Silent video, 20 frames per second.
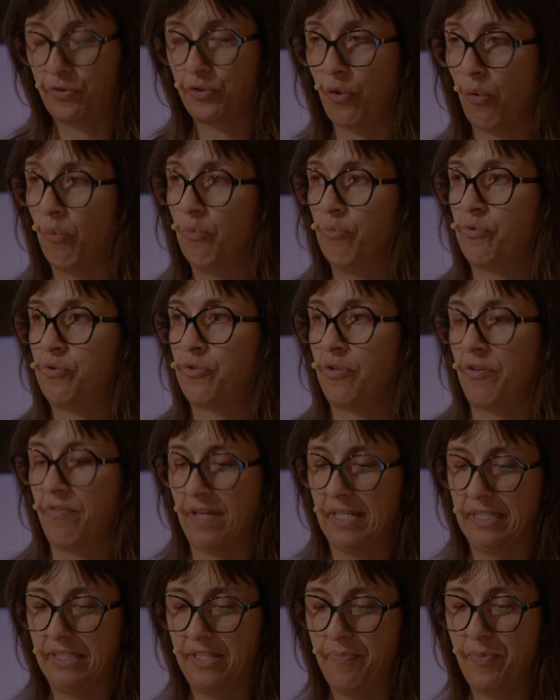of tons
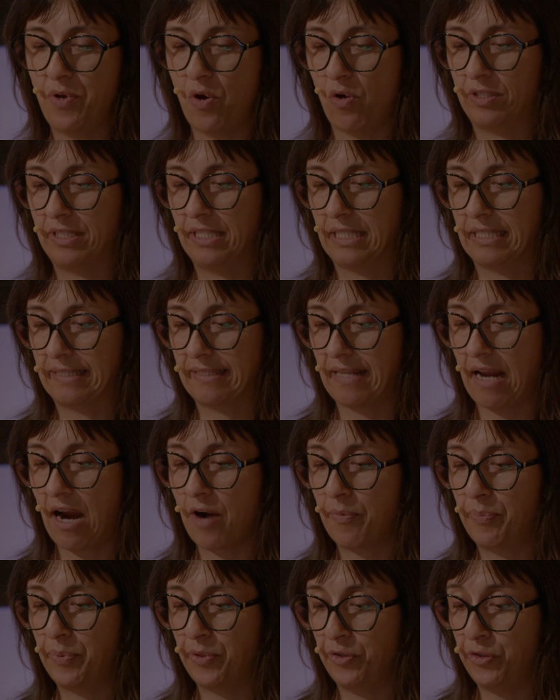of antibiotics
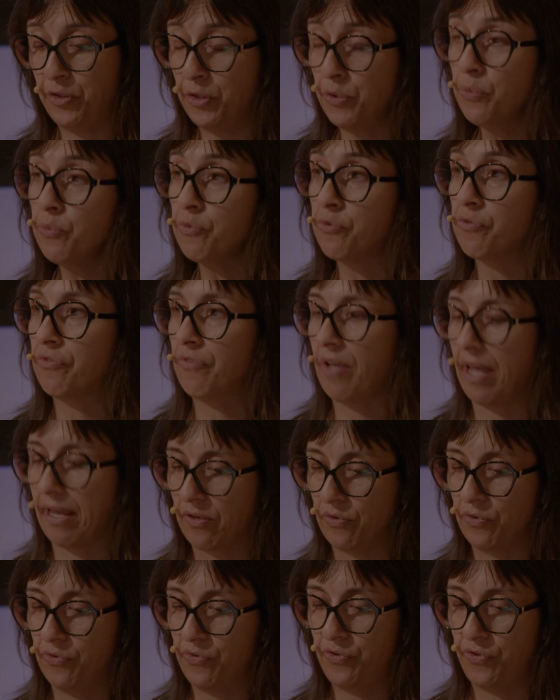are produced
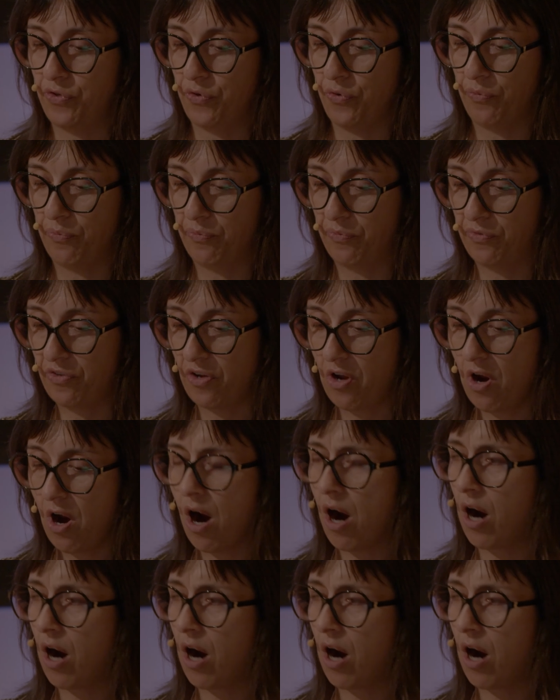and consumed